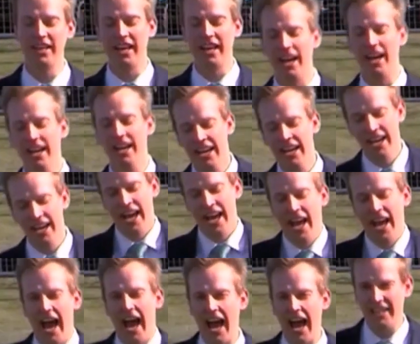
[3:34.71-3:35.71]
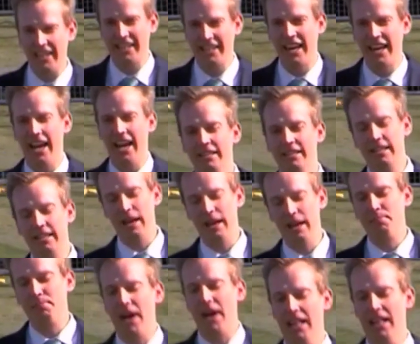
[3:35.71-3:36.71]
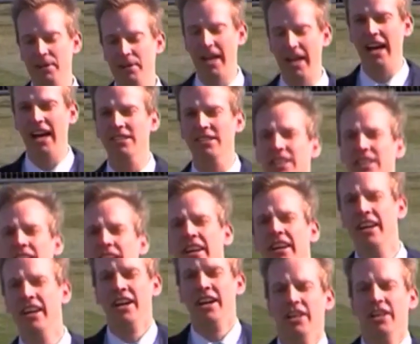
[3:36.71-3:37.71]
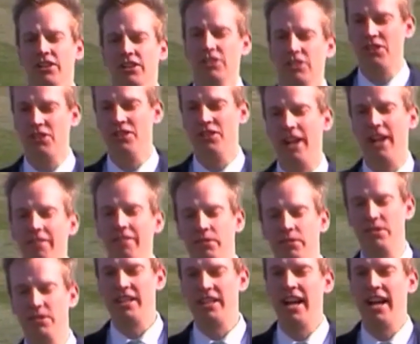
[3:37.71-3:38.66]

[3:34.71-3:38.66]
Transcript: here at Parliament House just soon after it